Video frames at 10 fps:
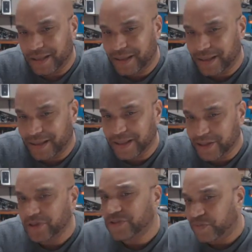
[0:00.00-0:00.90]
the
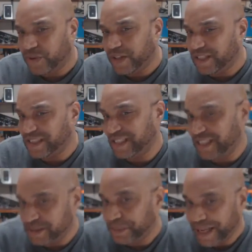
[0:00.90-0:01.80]
use for this
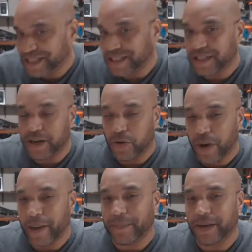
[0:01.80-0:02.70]
is basically a
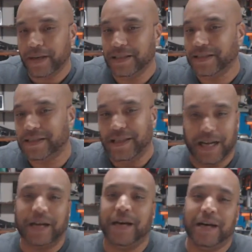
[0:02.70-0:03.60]
weapon. It's
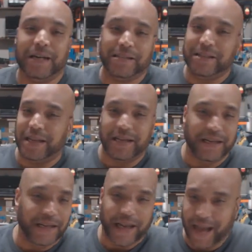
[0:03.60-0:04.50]
not a
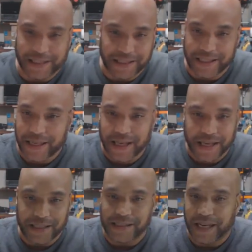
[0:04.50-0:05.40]
hatchet.
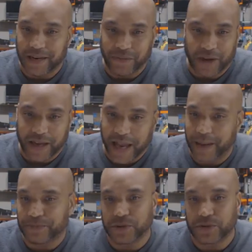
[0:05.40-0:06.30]
It's not a
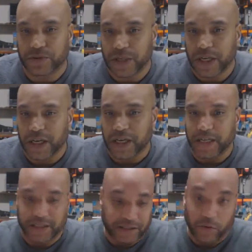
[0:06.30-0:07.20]
camp tool.
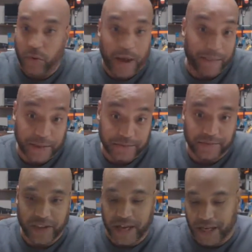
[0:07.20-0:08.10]
It's a weapon,
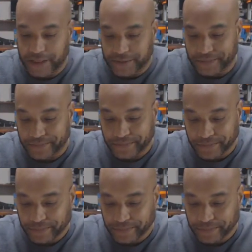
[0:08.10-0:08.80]
and